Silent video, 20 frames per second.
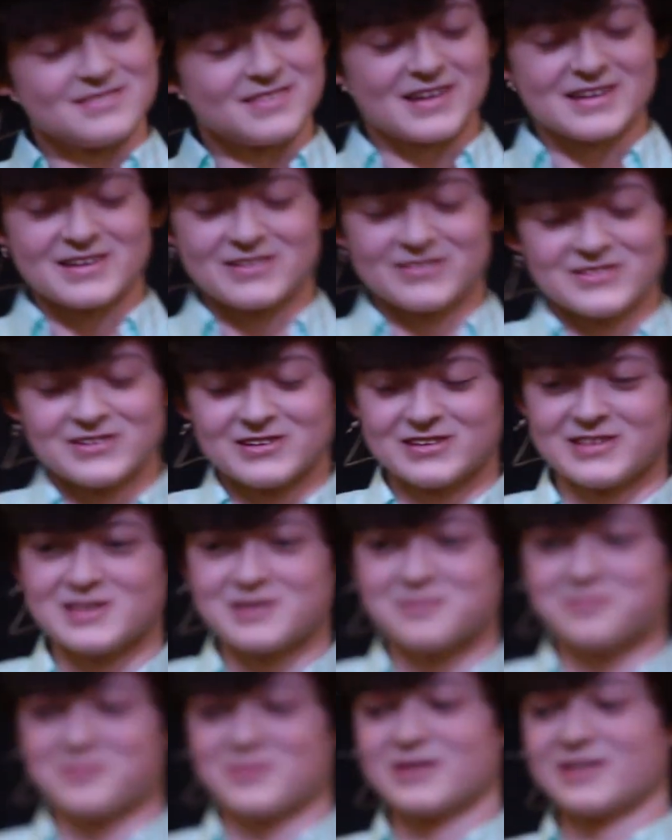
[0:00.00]
I don't really
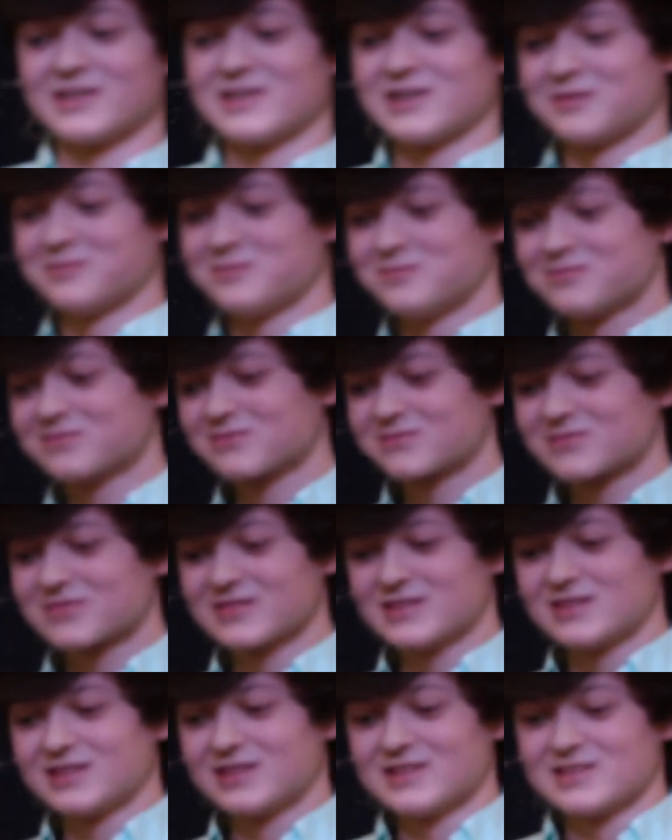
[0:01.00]
limp, but
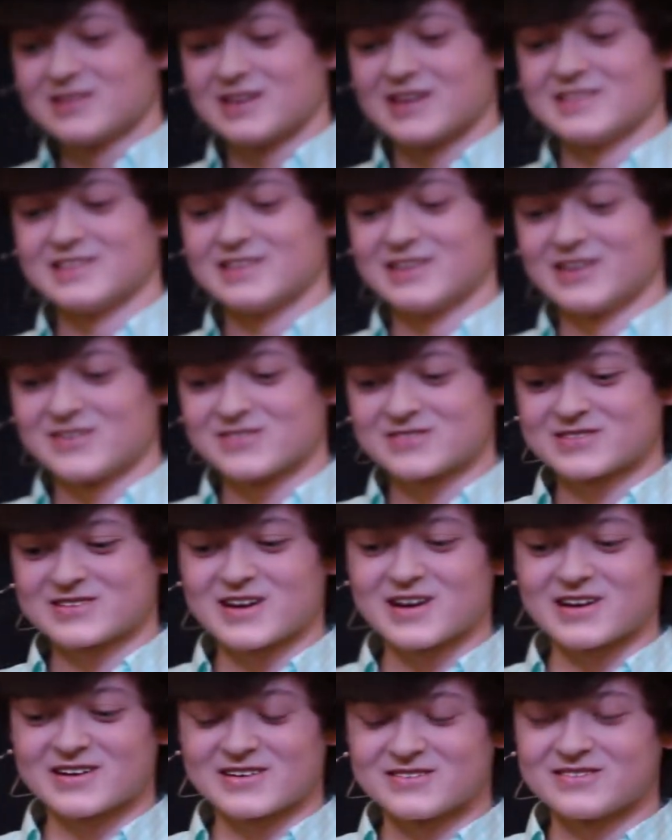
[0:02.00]
and then all of a
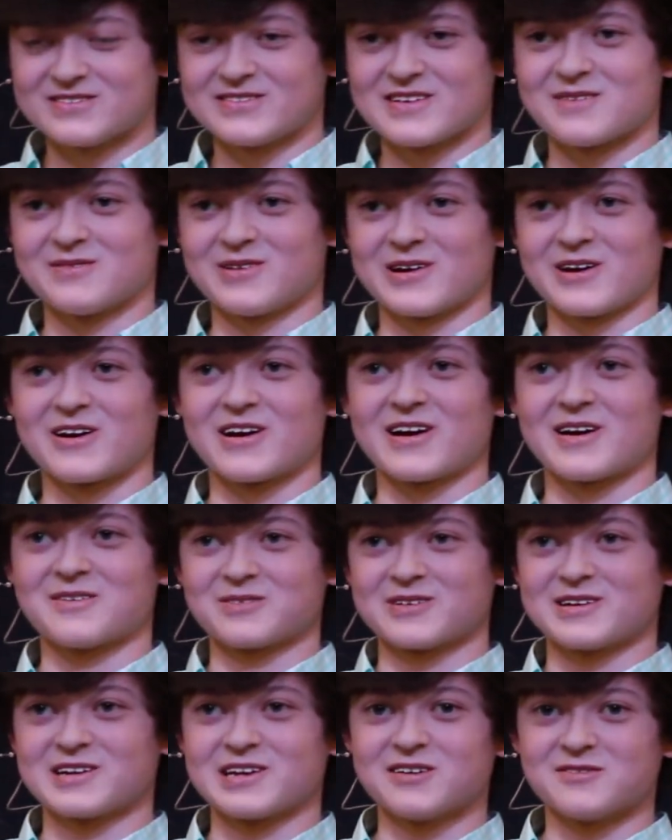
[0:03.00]
sudden, I'm like, all right, I'm
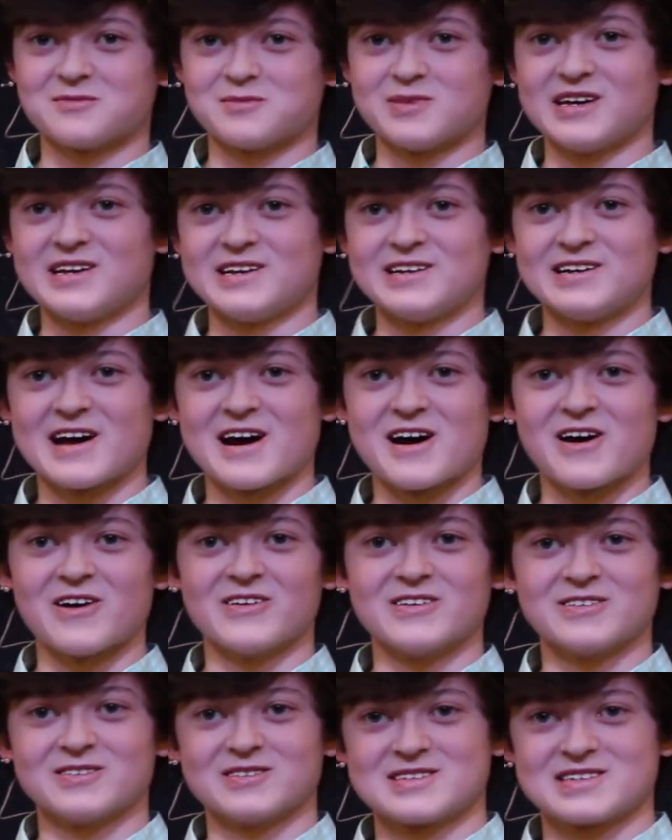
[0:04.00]
going to give him in and
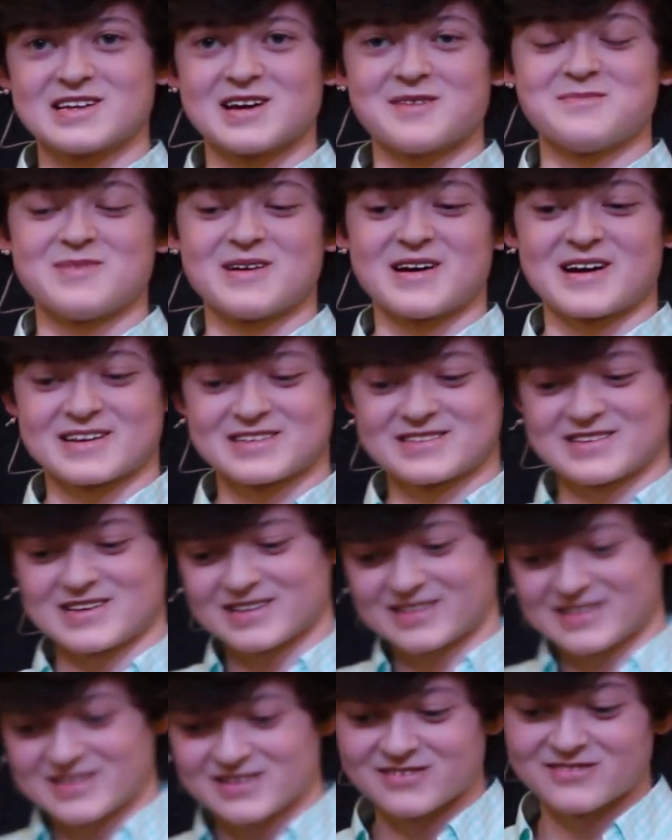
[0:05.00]
out, step back. So
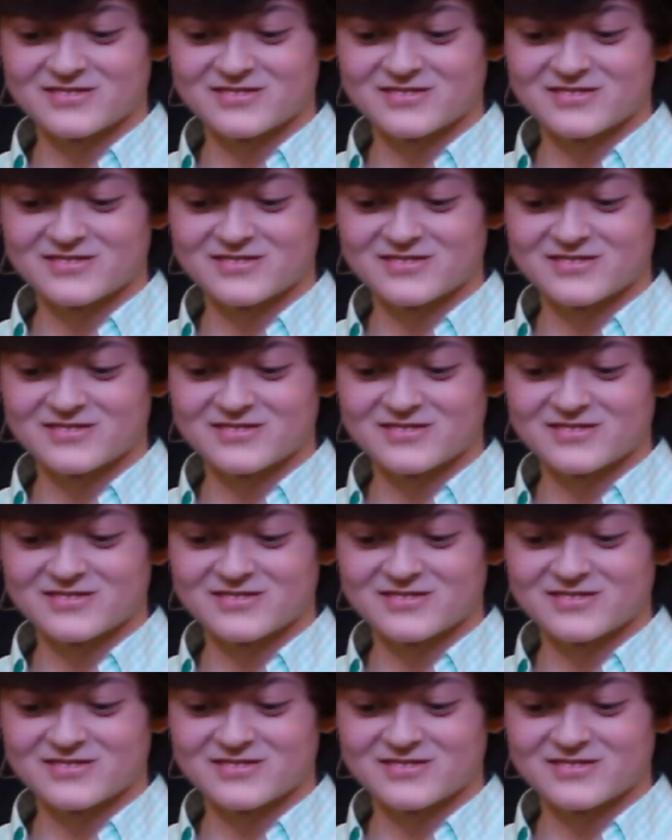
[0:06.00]
I